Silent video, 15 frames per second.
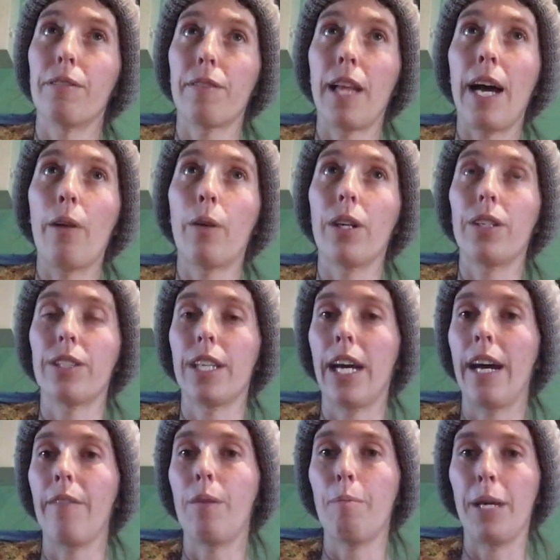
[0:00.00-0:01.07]
flowers that
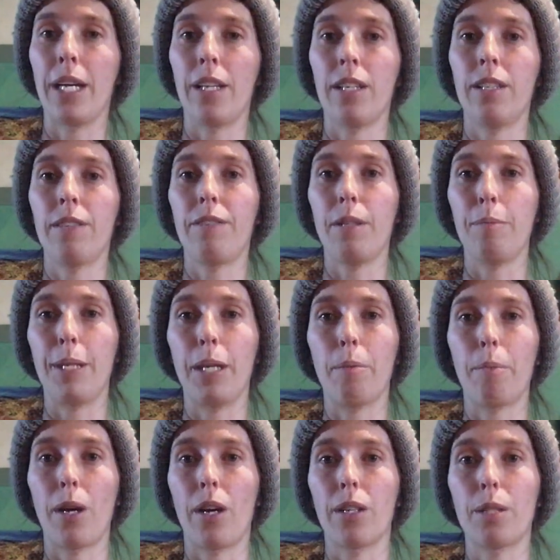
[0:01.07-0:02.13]
have the male and the female
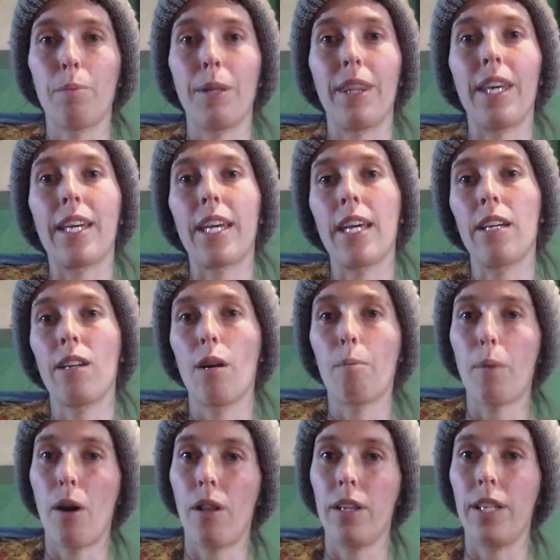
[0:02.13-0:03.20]
parts, but they
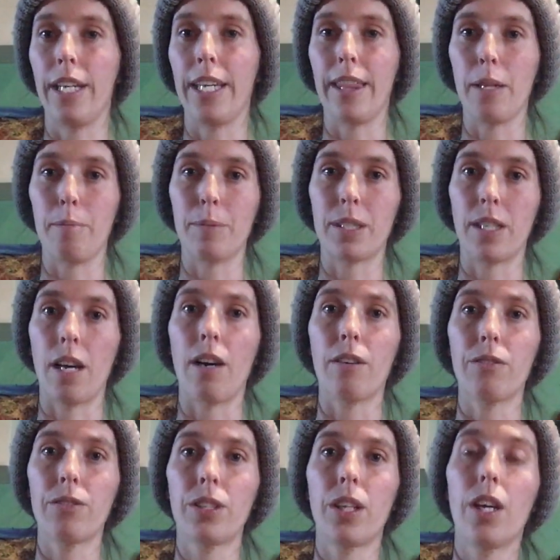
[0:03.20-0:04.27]
cannot pollinate
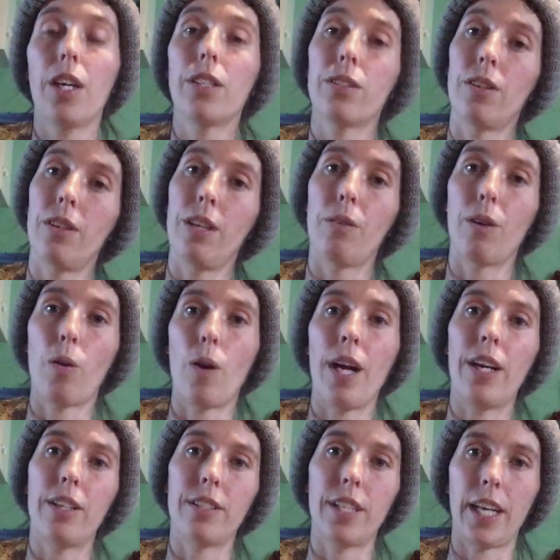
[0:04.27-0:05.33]
themselves. So they
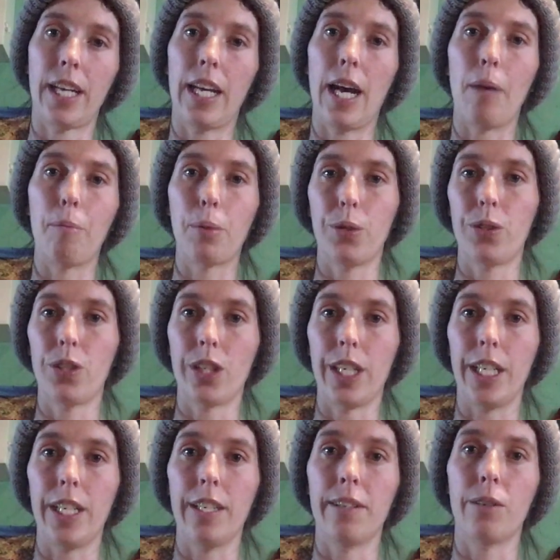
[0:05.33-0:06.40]
require a second apple
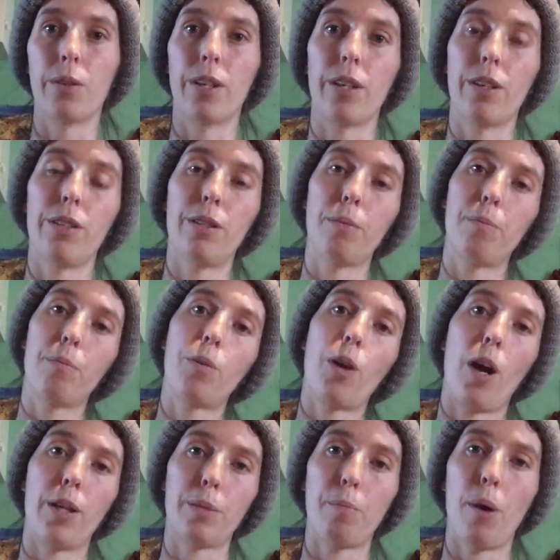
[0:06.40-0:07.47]
tree in order to
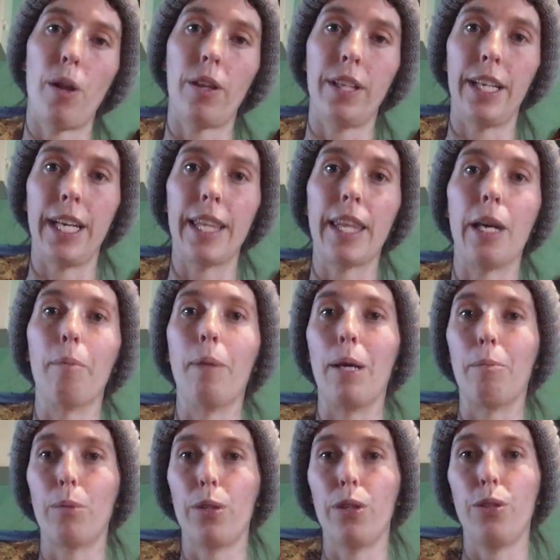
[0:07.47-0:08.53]
cross-pollinate them
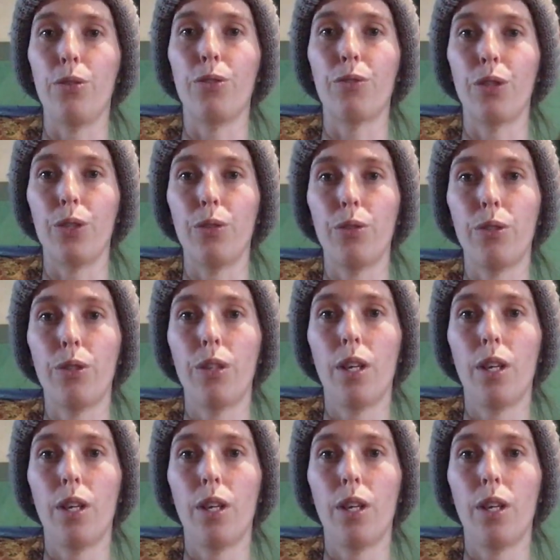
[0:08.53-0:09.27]
and produce fruit.